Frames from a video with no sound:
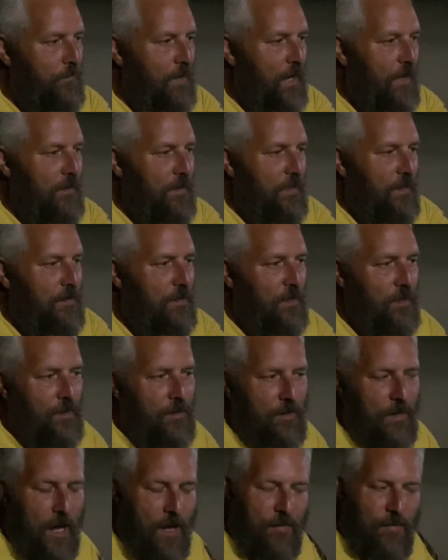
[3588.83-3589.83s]
I
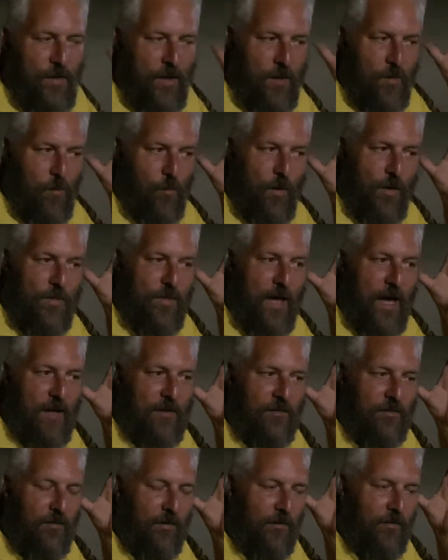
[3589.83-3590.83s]
think with
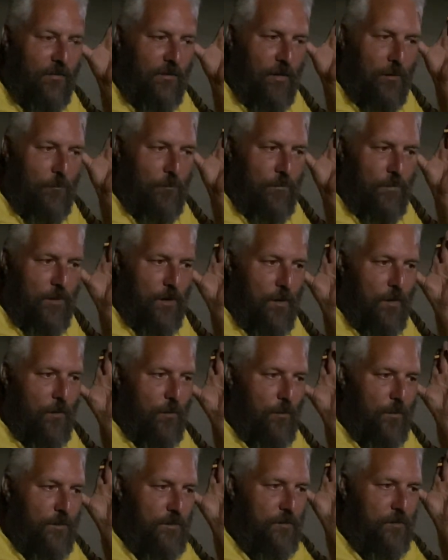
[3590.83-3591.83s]
that system
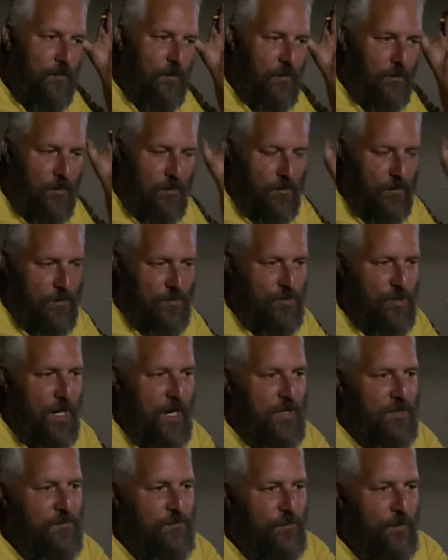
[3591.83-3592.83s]
there was the
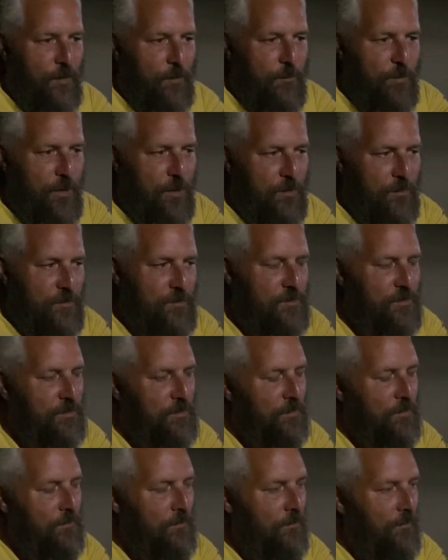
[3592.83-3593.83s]
chance for
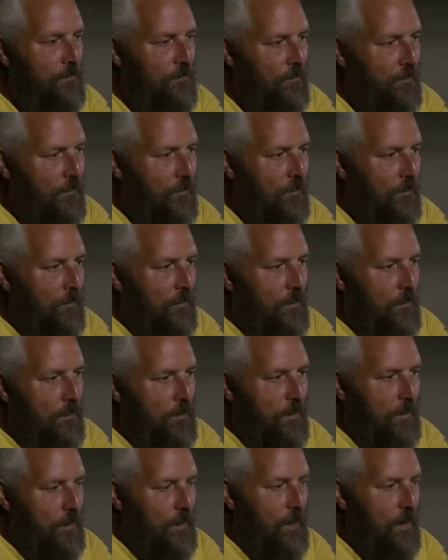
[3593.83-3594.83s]
abuse.
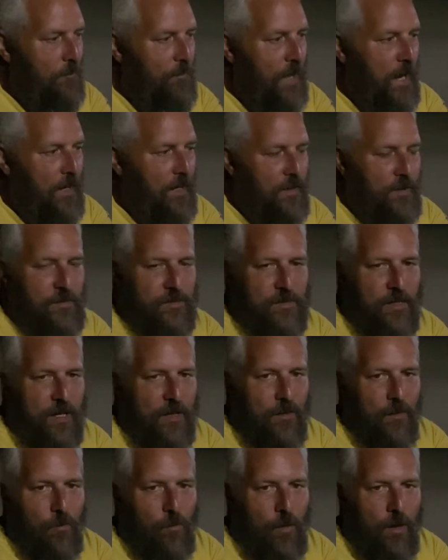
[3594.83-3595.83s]
I'm not going to
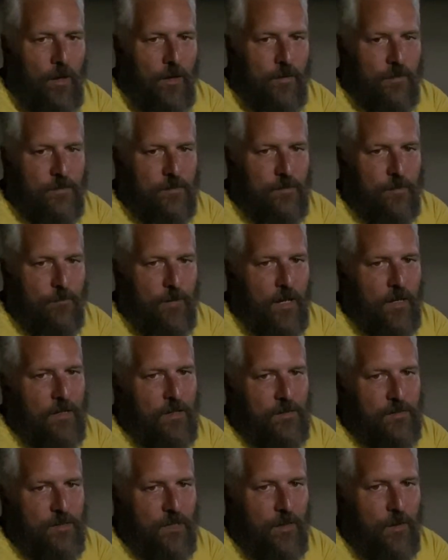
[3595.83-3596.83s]
say there was. I'm not
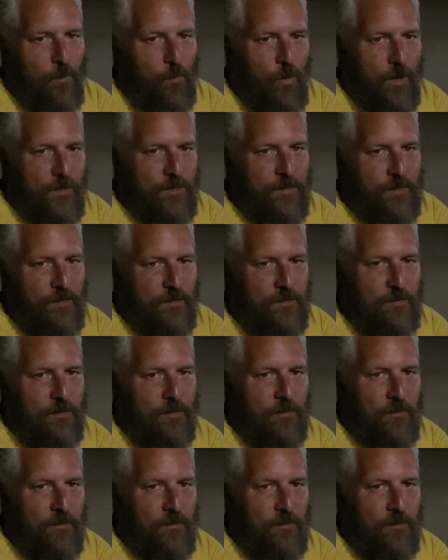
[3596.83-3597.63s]
going to say there wasn't.